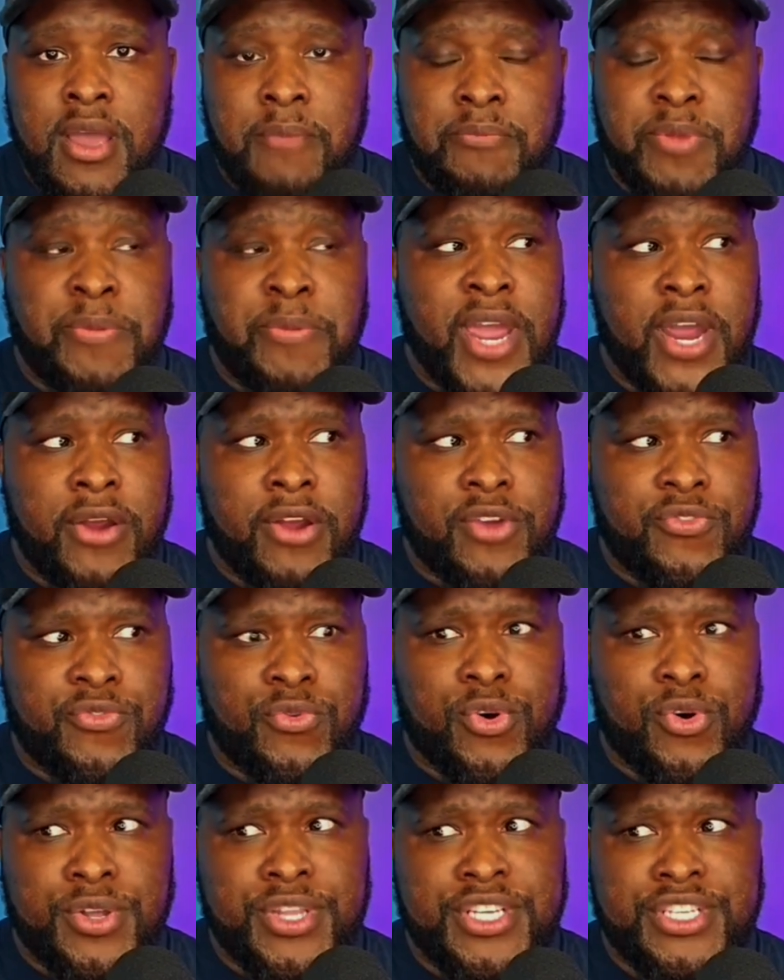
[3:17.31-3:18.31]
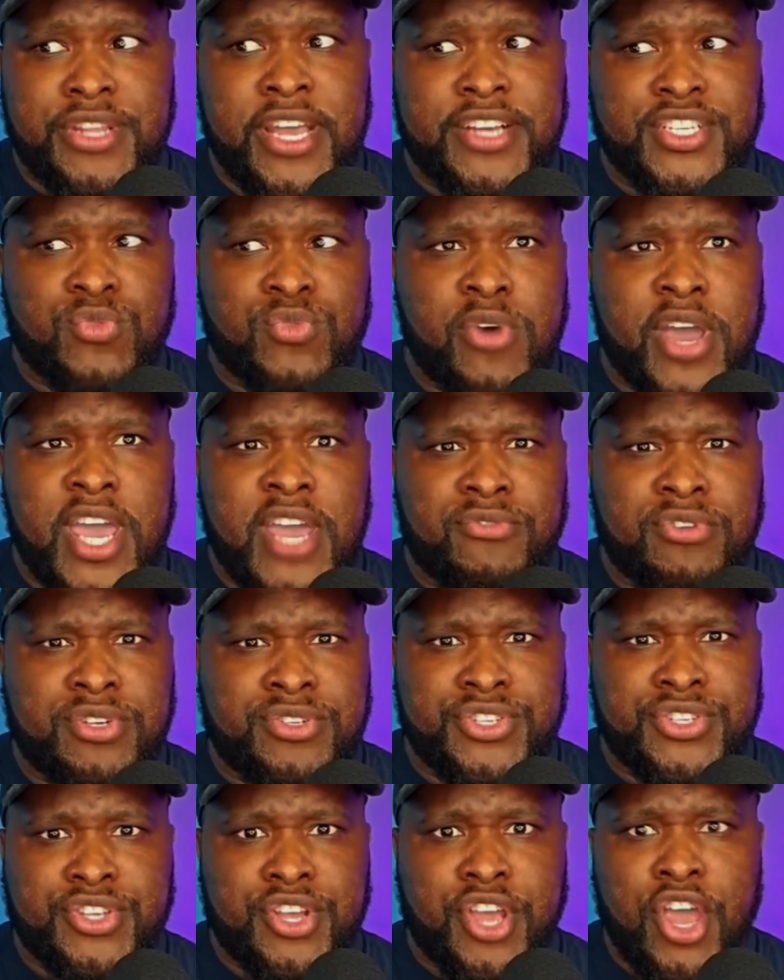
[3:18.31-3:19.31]
preparing for this next wave,
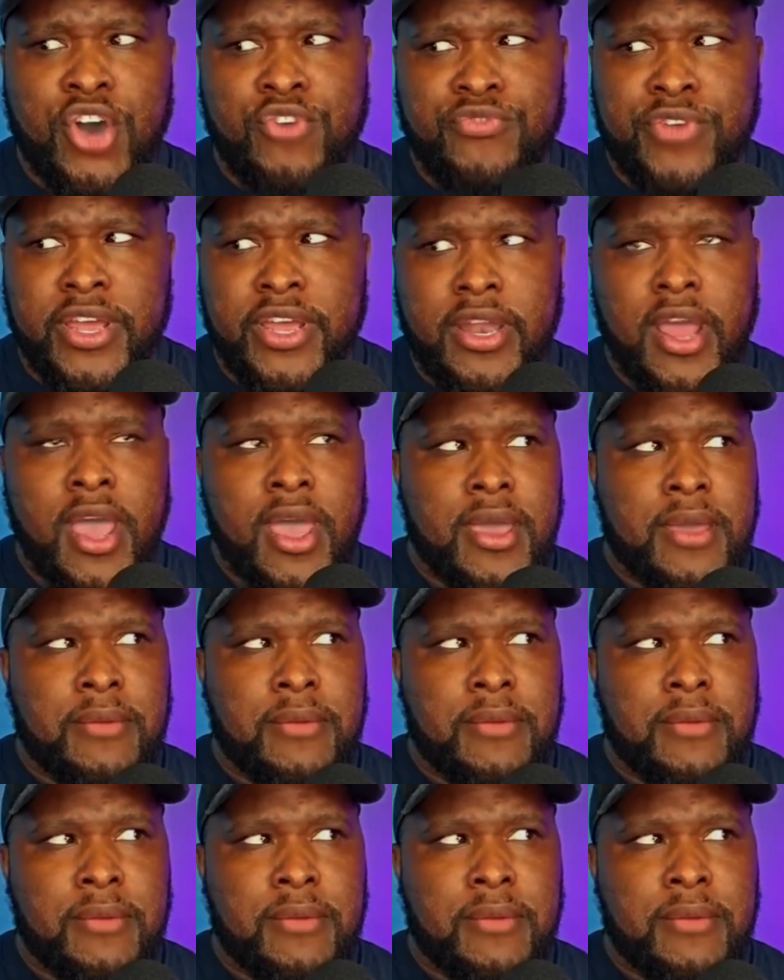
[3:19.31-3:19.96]
which is COVID